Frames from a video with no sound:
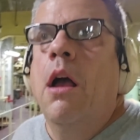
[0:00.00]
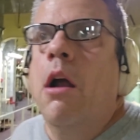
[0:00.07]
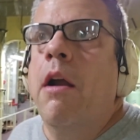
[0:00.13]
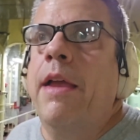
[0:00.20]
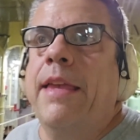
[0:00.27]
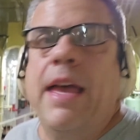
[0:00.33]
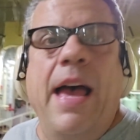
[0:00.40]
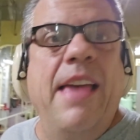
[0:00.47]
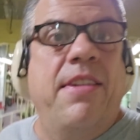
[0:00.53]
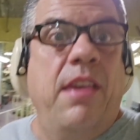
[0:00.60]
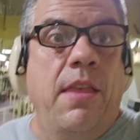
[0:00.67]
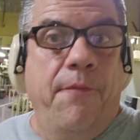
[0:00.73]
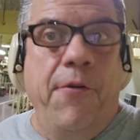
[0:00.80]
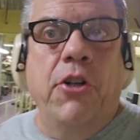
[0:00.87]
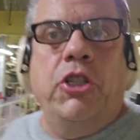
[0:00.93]
Alright guys,
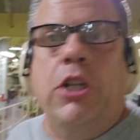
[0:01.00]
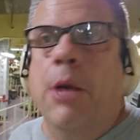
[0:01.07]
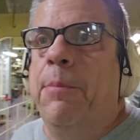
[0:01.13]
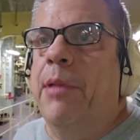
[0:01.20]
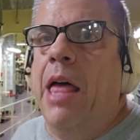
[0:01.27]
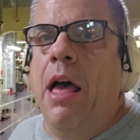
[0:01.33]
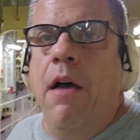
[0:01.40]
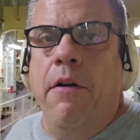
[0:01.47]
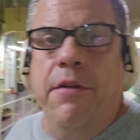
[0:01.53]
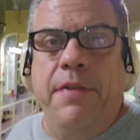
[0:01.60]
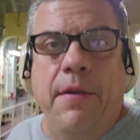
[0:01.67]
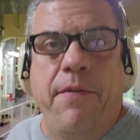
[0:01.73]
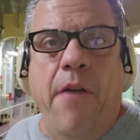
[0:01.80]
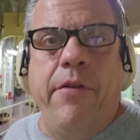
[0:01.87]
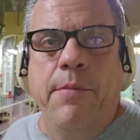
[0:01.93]
so the first couple
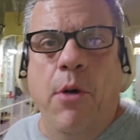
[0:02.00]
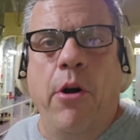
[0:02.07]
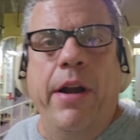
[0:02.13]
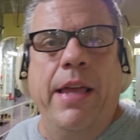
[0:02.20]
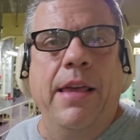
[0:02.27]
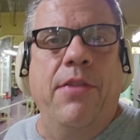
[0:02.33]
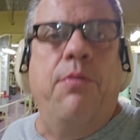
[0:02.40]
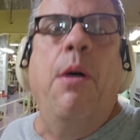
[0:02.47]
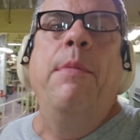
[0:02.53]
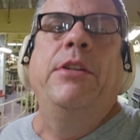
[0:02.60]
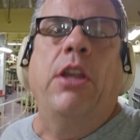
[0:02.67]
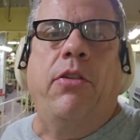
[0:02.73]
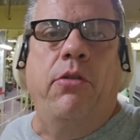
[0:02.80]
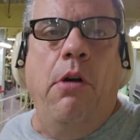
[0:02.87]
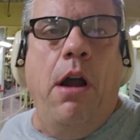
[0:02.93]
hours of every morning is when we
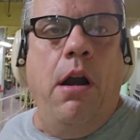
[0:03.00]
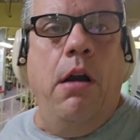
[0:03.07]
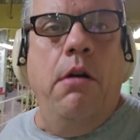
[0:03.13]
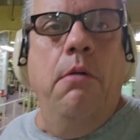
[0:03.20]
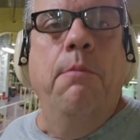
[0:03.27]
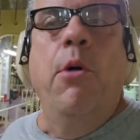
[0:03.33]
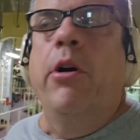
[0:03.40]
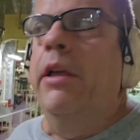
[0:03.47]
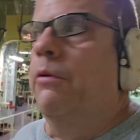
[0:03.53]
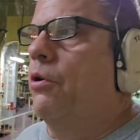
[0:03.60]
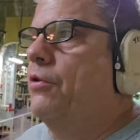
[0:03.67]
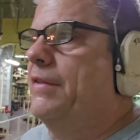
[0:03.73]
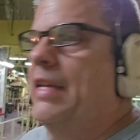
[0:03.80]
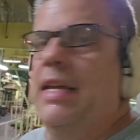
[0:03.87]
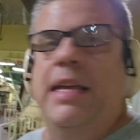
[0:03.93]
just do our morning
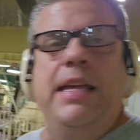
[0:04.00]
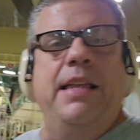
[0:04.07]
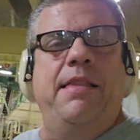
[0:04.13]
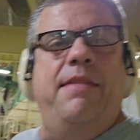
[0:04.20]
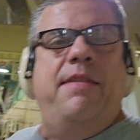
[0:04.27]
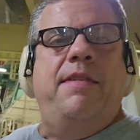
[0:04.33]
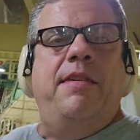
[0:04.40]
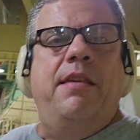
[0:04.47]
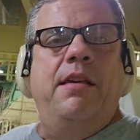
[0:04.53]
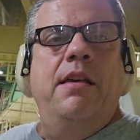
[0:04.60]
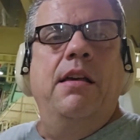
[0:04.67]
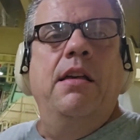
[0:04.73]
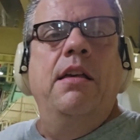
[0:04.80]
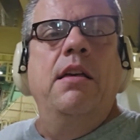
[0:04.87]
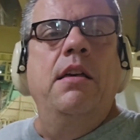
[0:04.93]
routines.
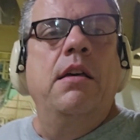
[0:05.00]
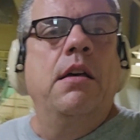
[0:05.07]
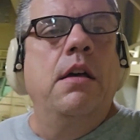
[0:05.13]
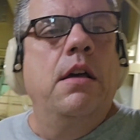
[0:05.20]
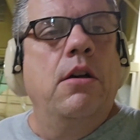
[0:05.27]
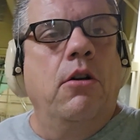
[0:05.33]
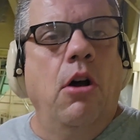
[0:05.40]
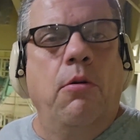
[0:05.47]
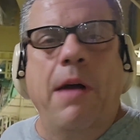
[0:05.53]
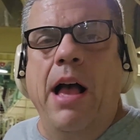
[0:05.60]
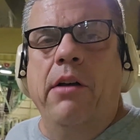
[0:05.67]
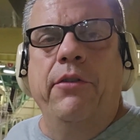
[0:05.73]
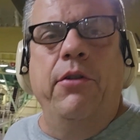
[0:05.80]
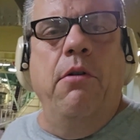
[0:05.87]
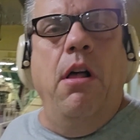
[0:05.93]
Go
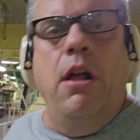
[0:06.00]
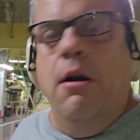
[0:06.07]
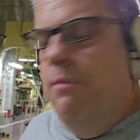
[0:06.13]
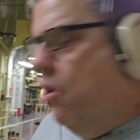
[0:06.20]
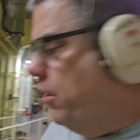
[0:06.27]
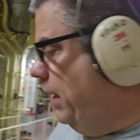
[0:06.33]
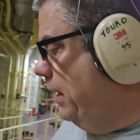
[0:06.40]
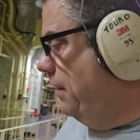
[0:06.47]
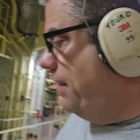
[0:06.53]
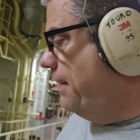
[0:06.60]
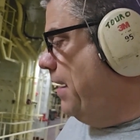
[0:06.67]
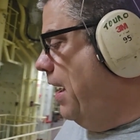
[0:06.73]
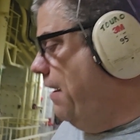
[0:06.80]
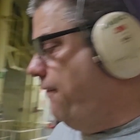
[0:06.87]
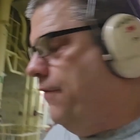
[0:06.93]
around and do all our morning
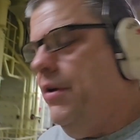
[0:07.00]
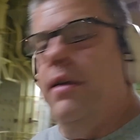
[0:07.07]
stuff.